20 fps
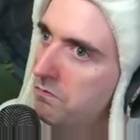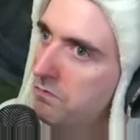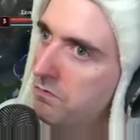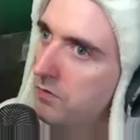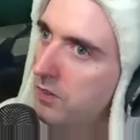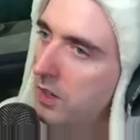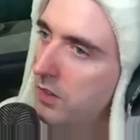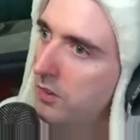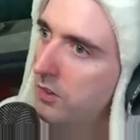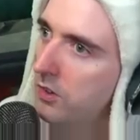
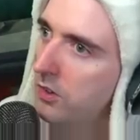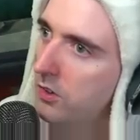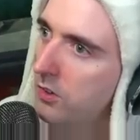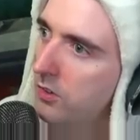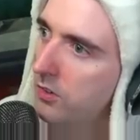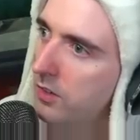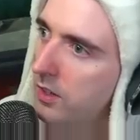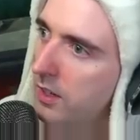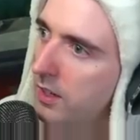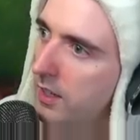Well, Nunu
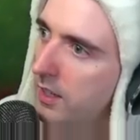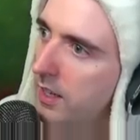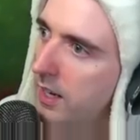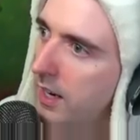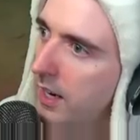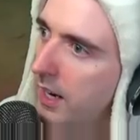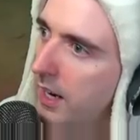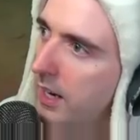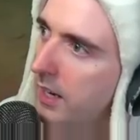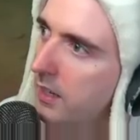did get that
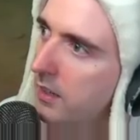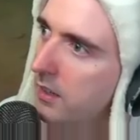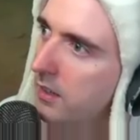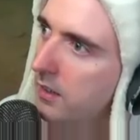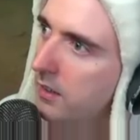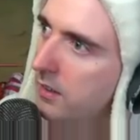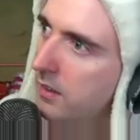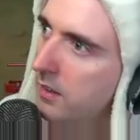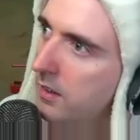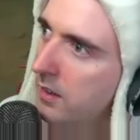gank.
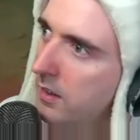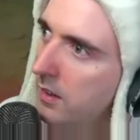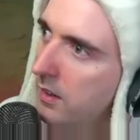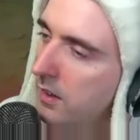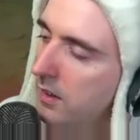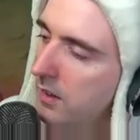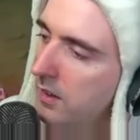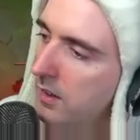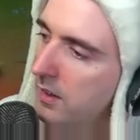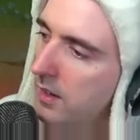
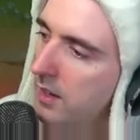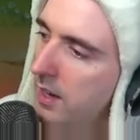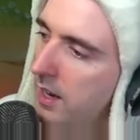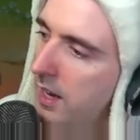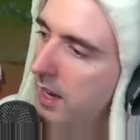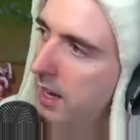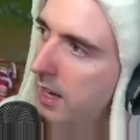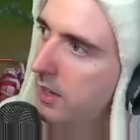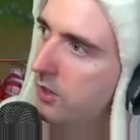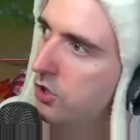
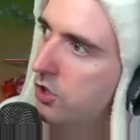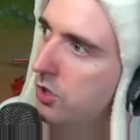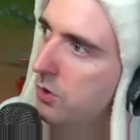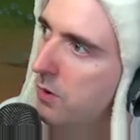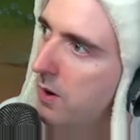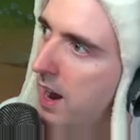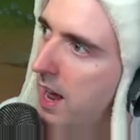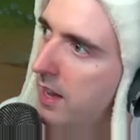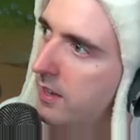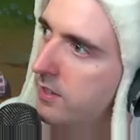
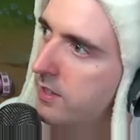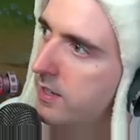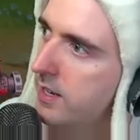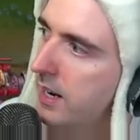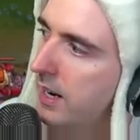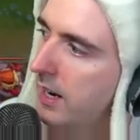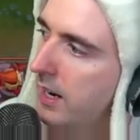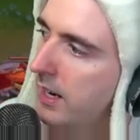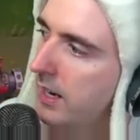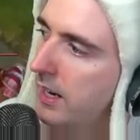
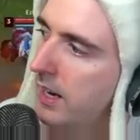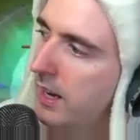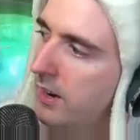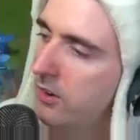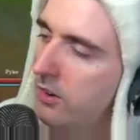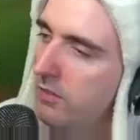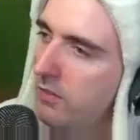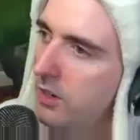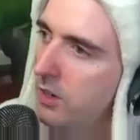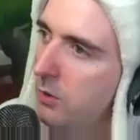Interesting. I
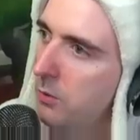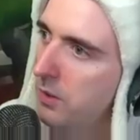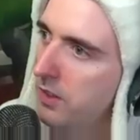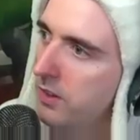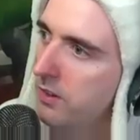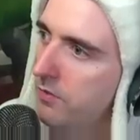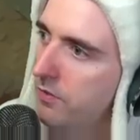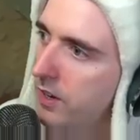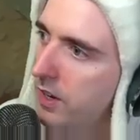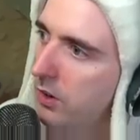don't even know what
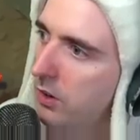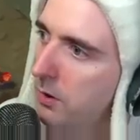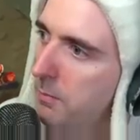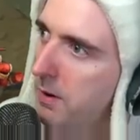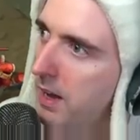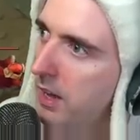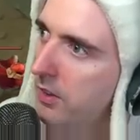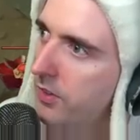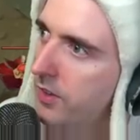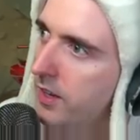to feel
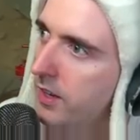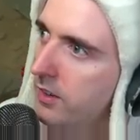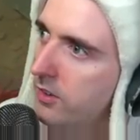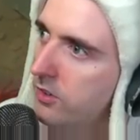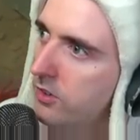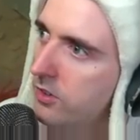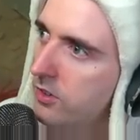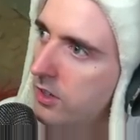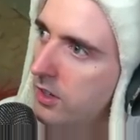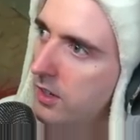about
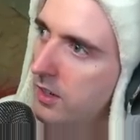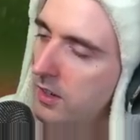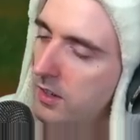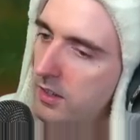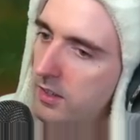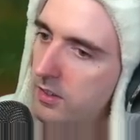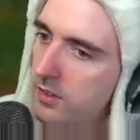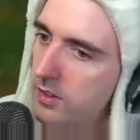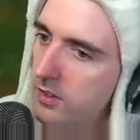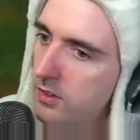this.
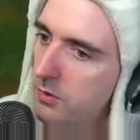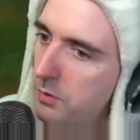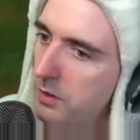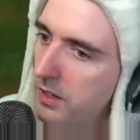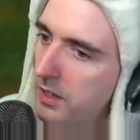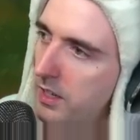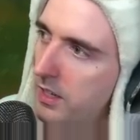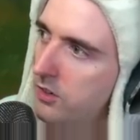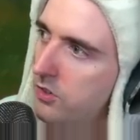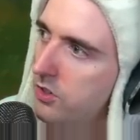This is a
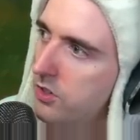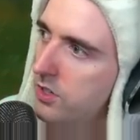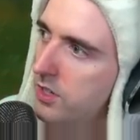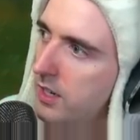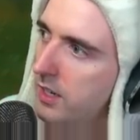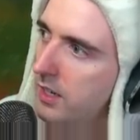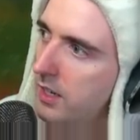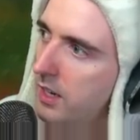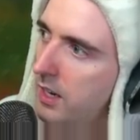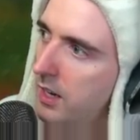really
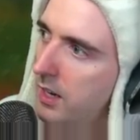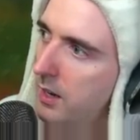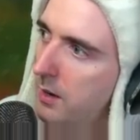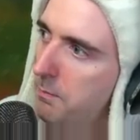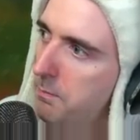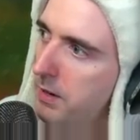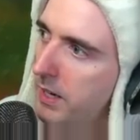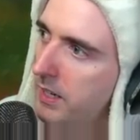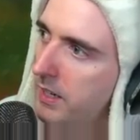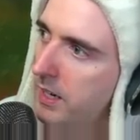interesting
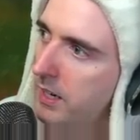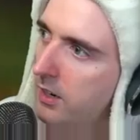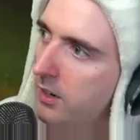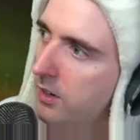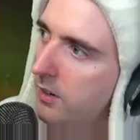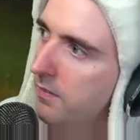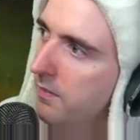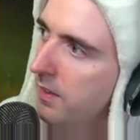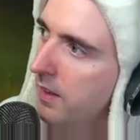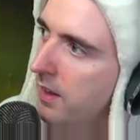pick
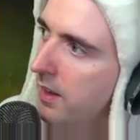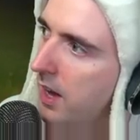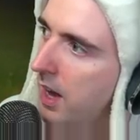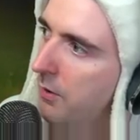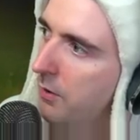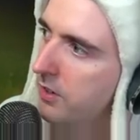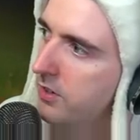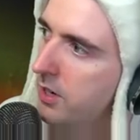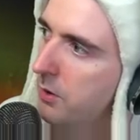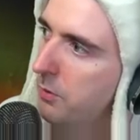here. I
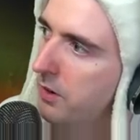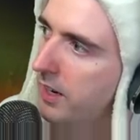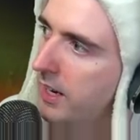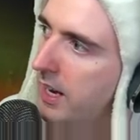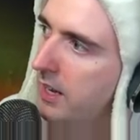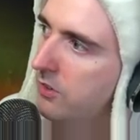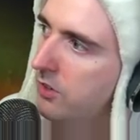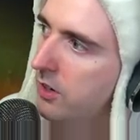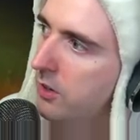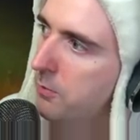wish they would have
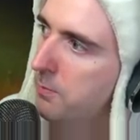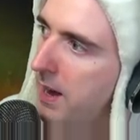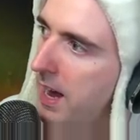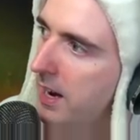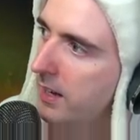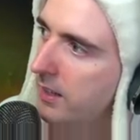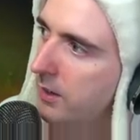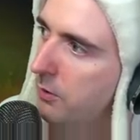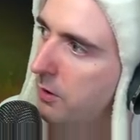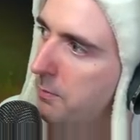canceled his
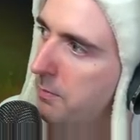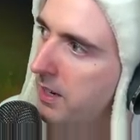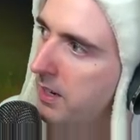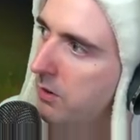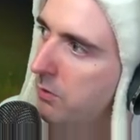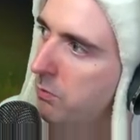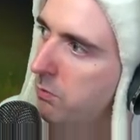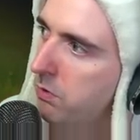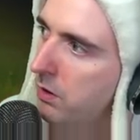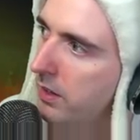back. That would have been
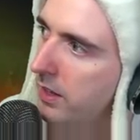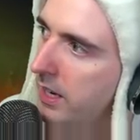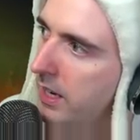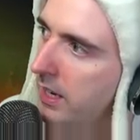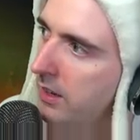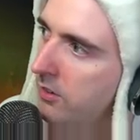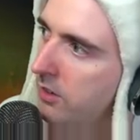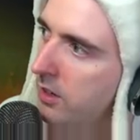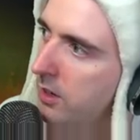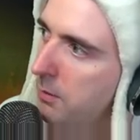a really
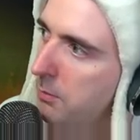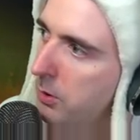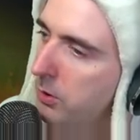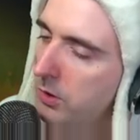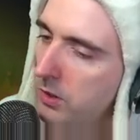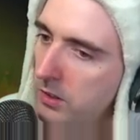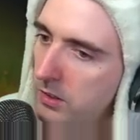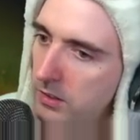easy double.